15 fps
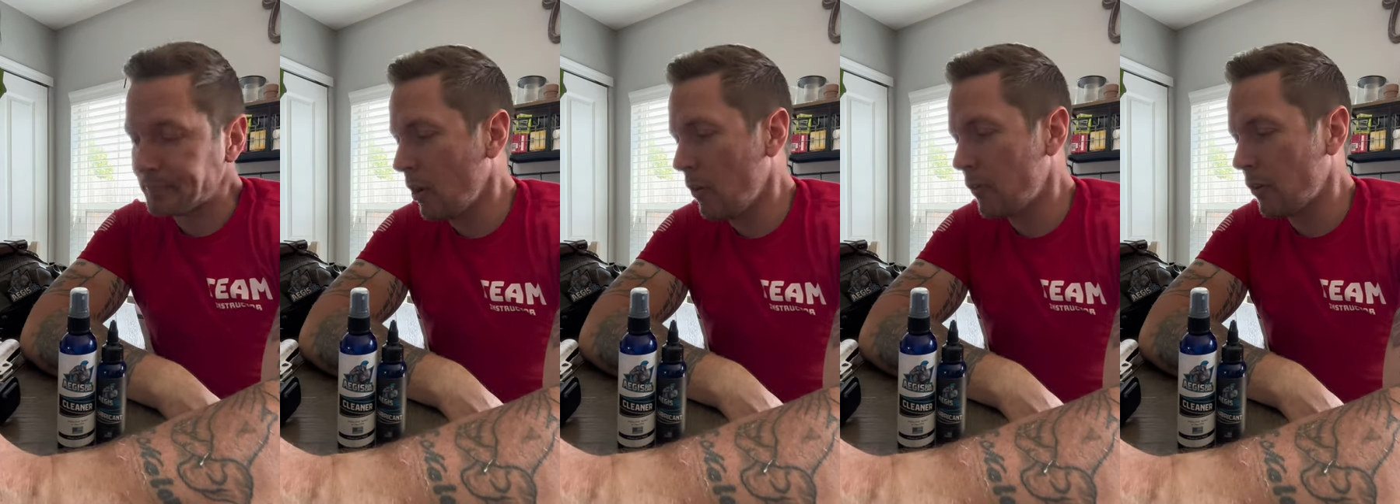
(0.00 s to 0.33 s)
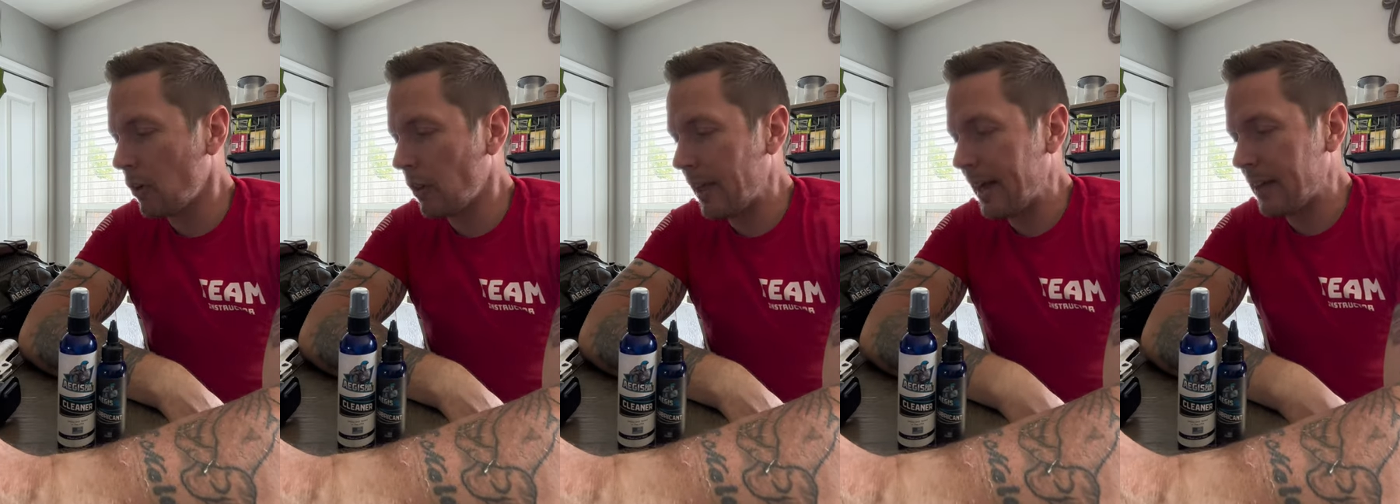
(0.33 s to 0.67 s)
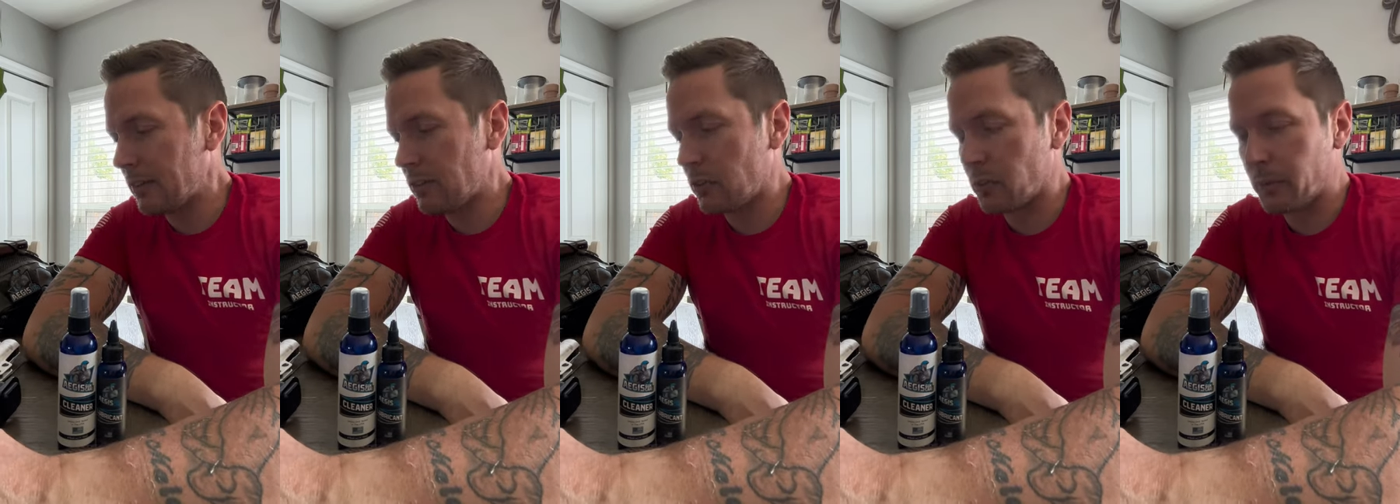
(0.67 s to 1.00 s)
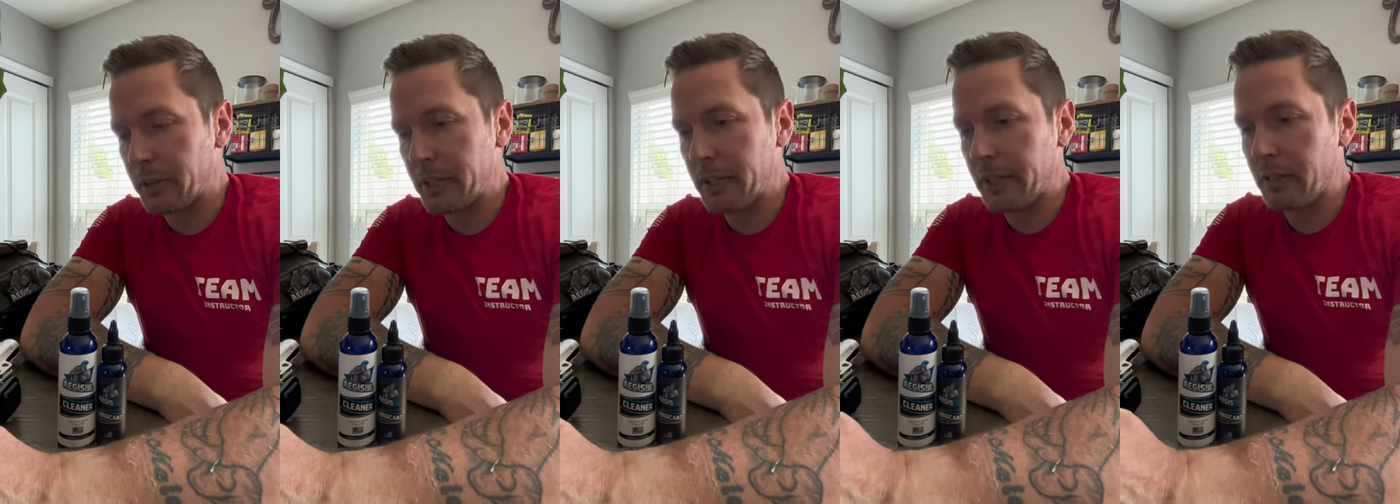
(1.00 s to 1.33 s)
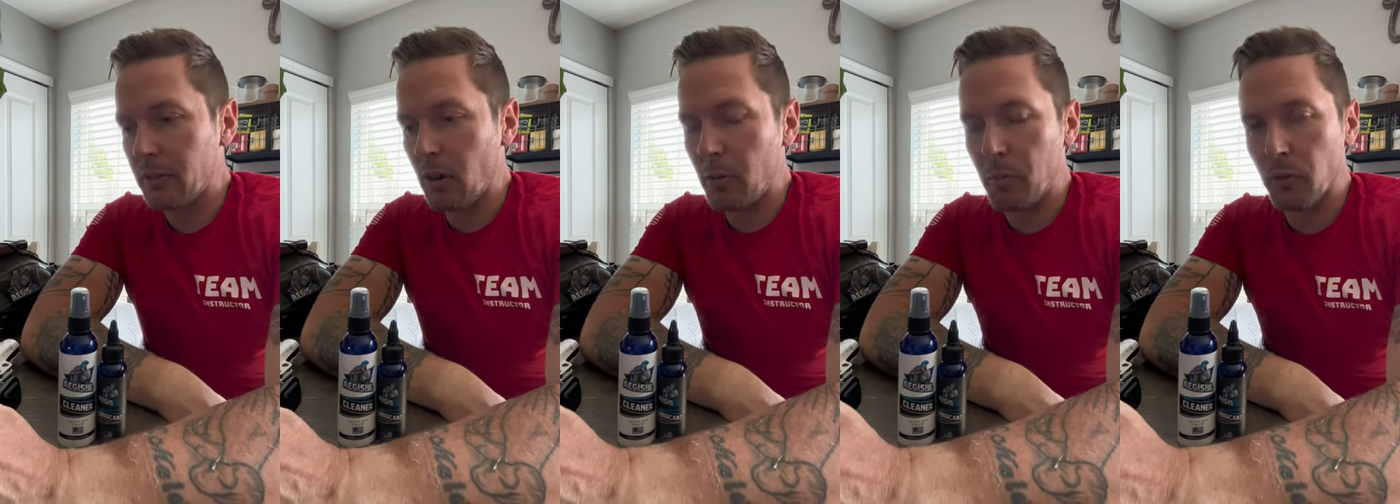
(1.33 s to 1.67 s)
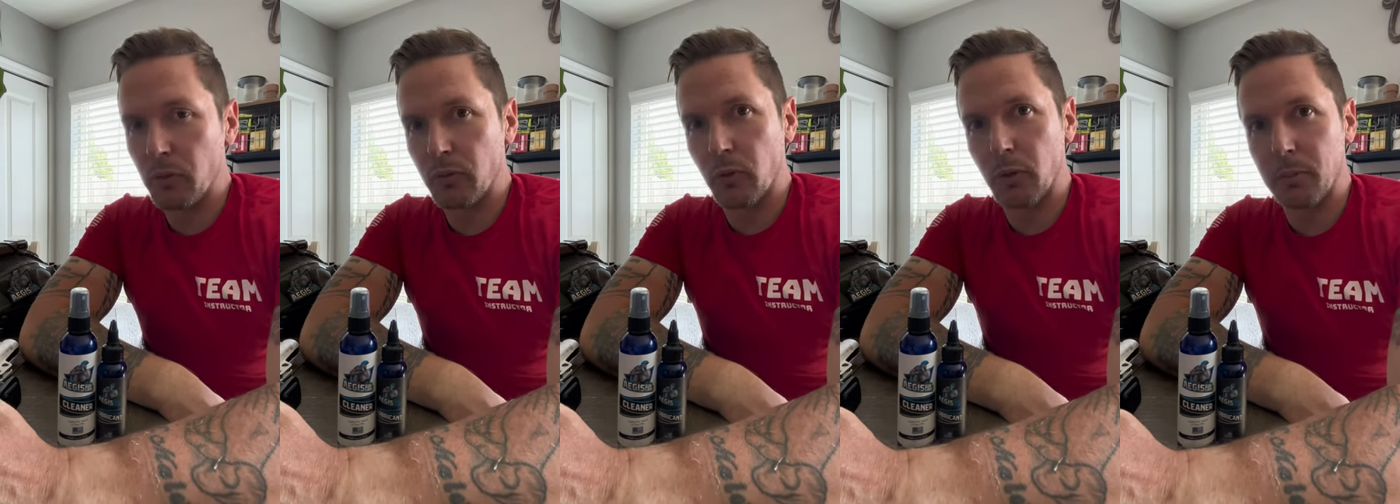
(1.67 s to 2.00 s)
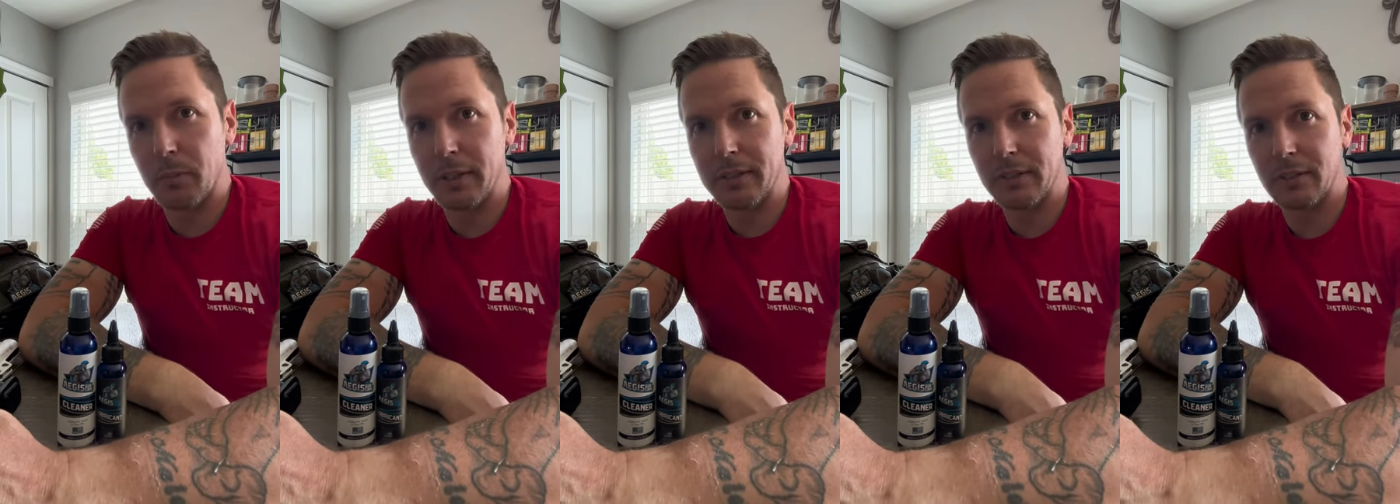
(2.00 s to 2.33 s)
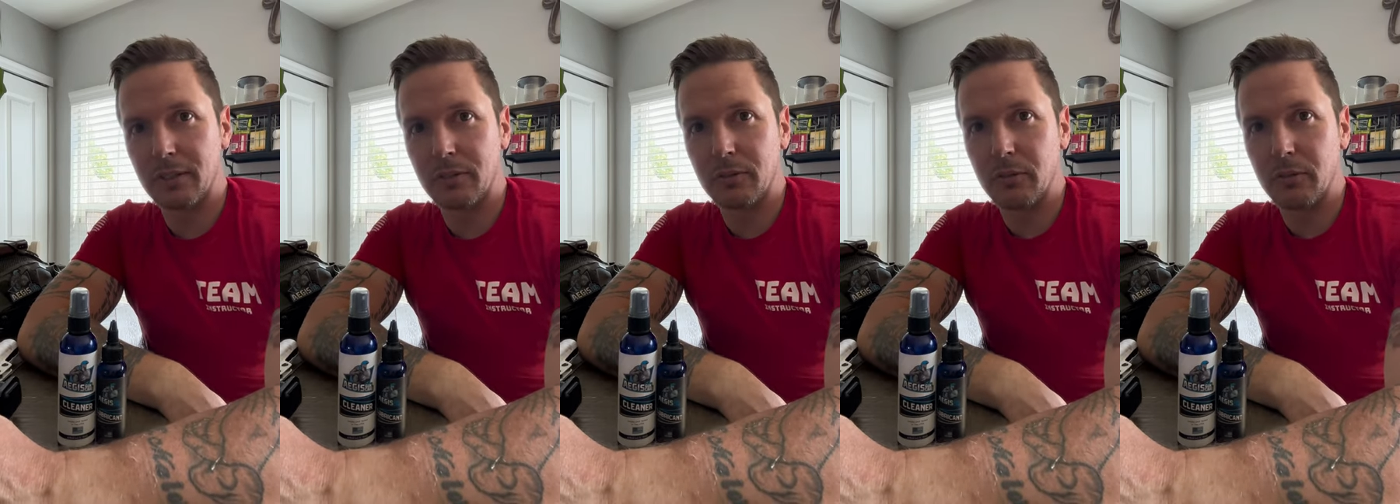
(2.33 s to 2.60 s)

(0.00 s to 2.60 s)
Over the last three, almost four months,